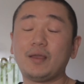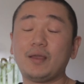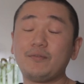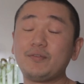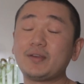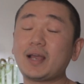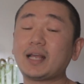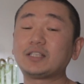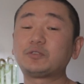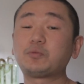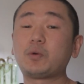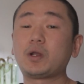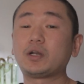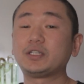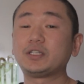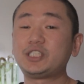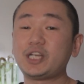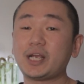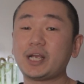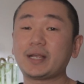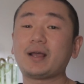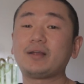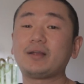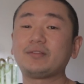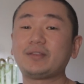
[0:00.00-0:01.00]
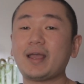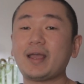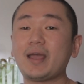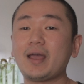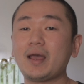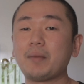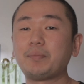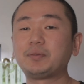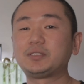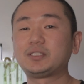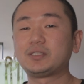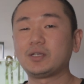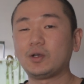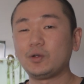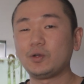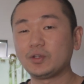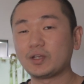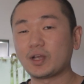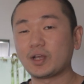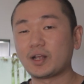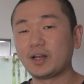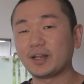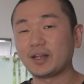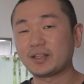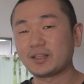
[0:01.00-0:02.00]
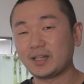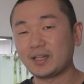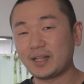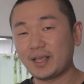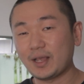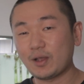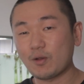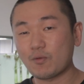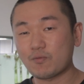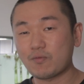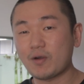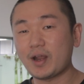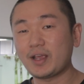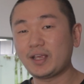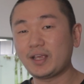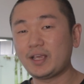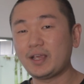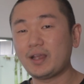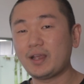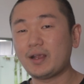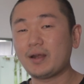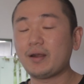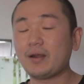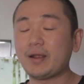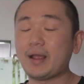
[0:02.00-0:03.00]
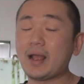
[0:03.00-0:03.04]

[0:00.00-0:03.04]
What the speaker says: If you guys want to check out that episode, you can click the link right here,